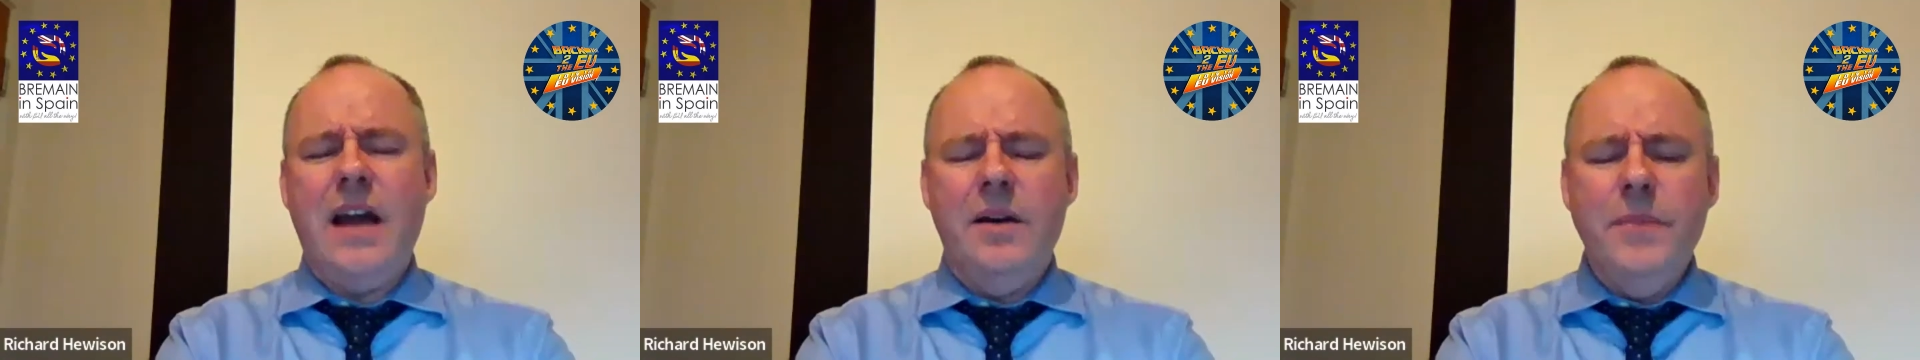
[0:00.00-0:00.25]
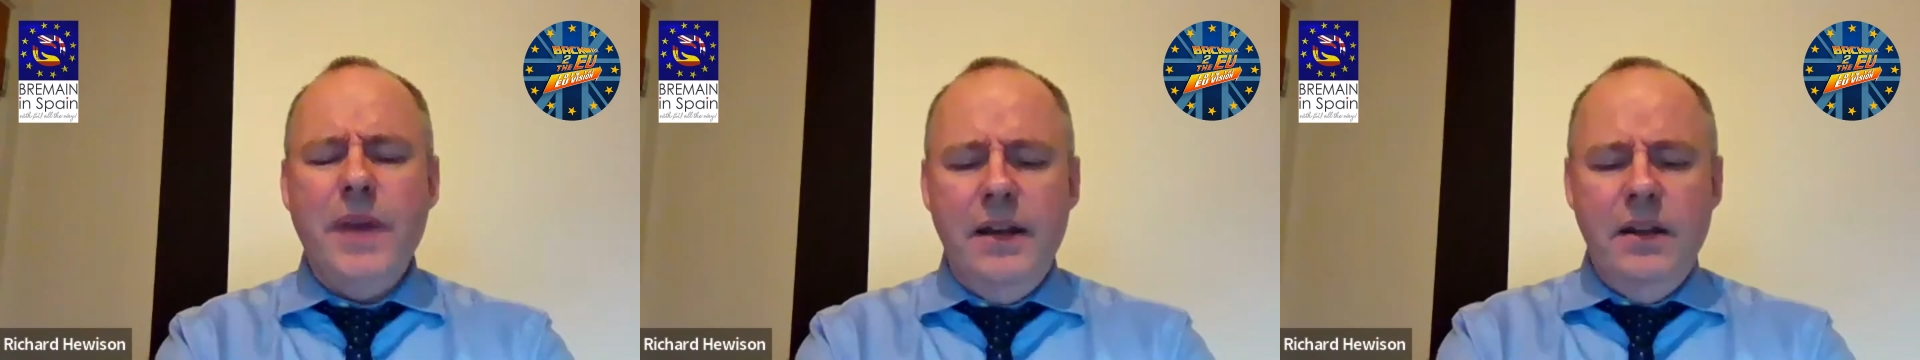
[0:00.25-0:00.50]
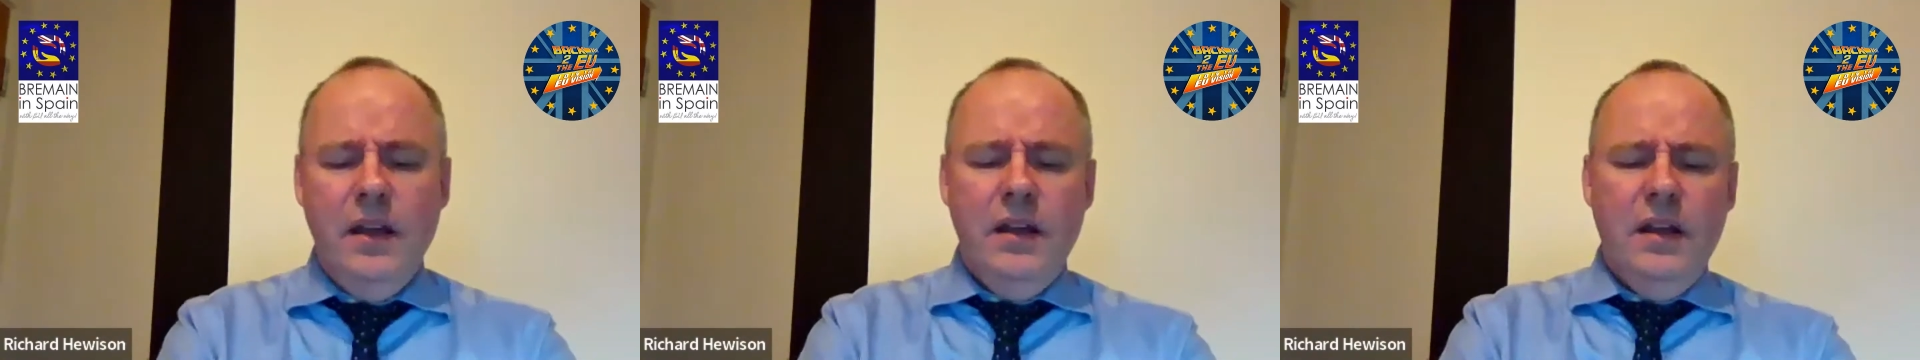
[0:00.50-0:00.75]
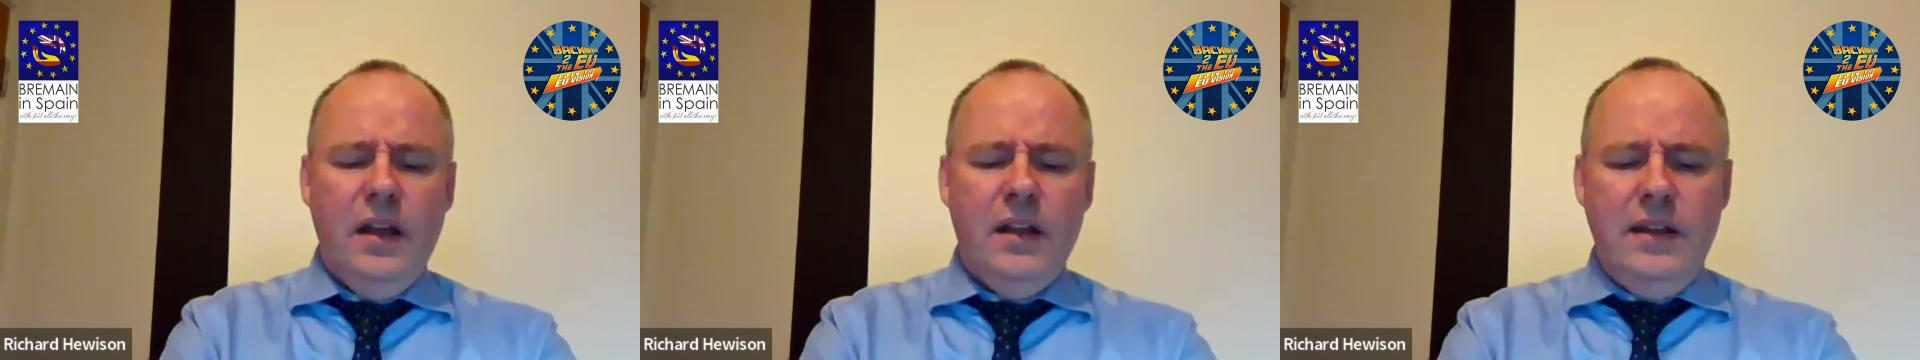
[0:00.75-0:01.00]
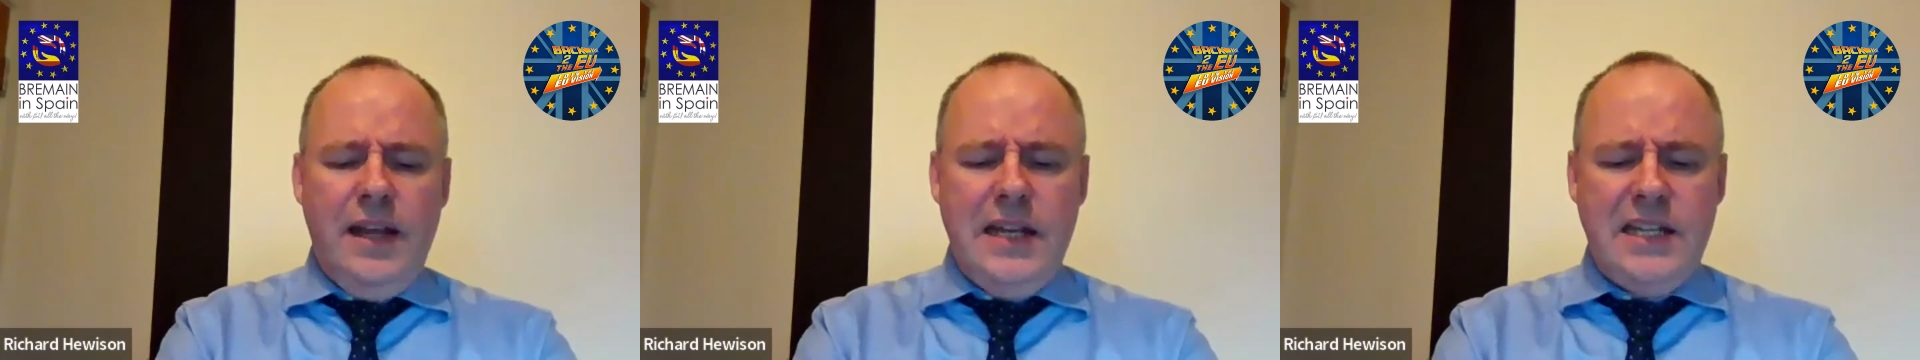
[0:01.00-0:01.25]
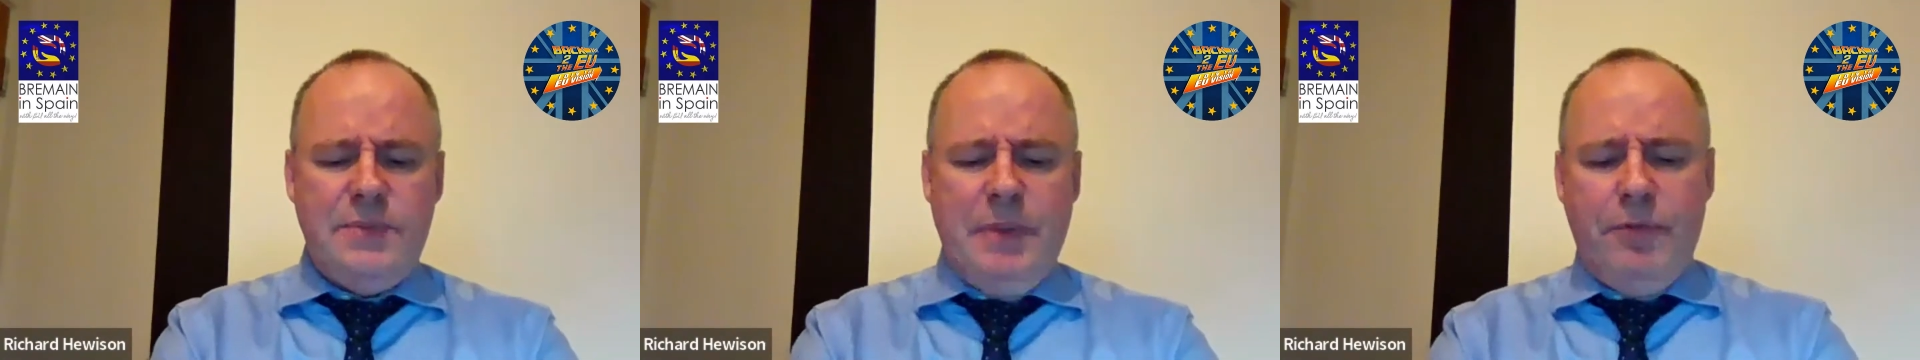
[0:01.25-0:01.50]
I mean,
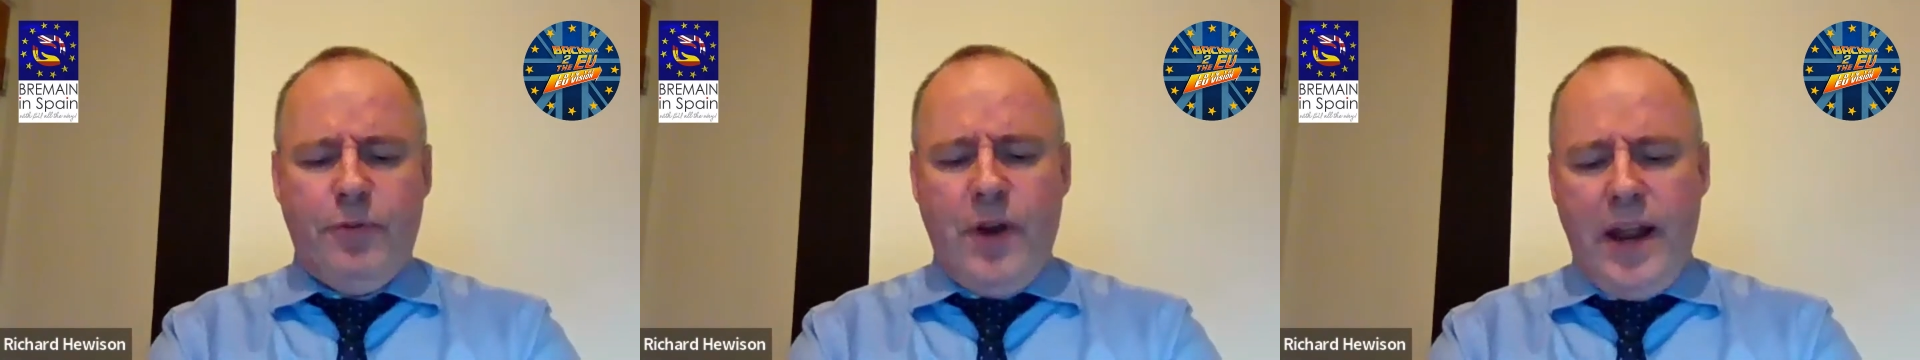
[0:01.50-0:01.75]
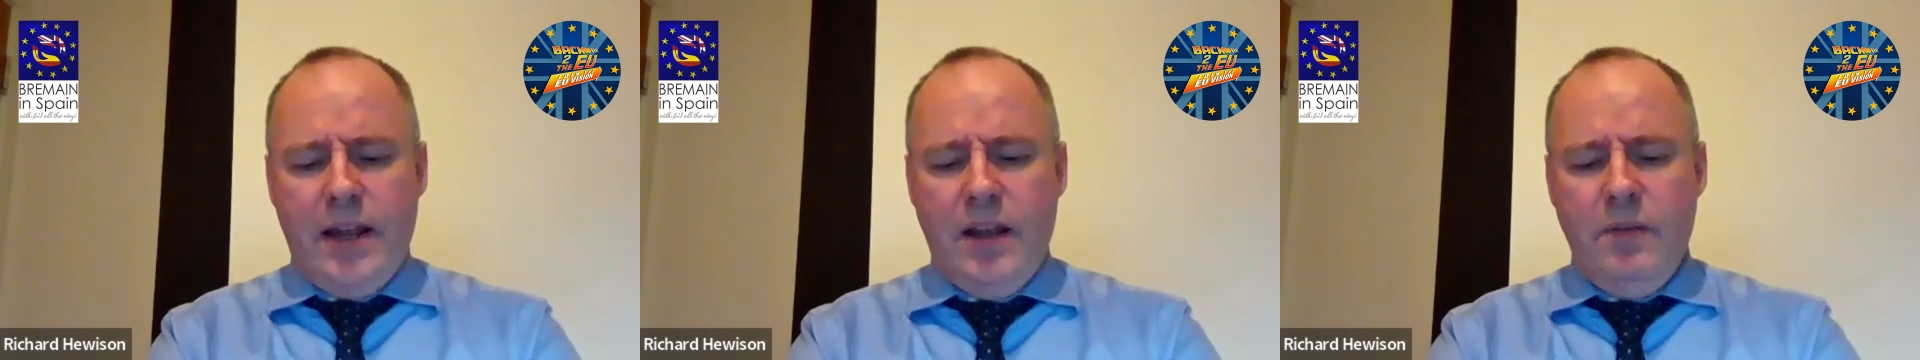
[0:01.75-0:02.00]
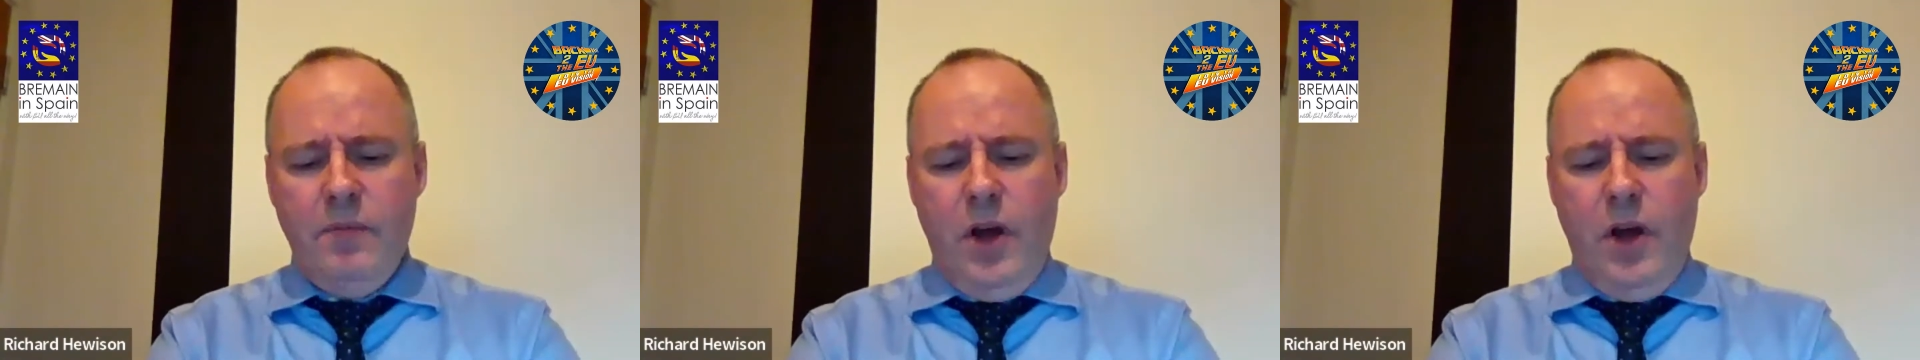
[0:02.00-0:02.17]
let's be frank.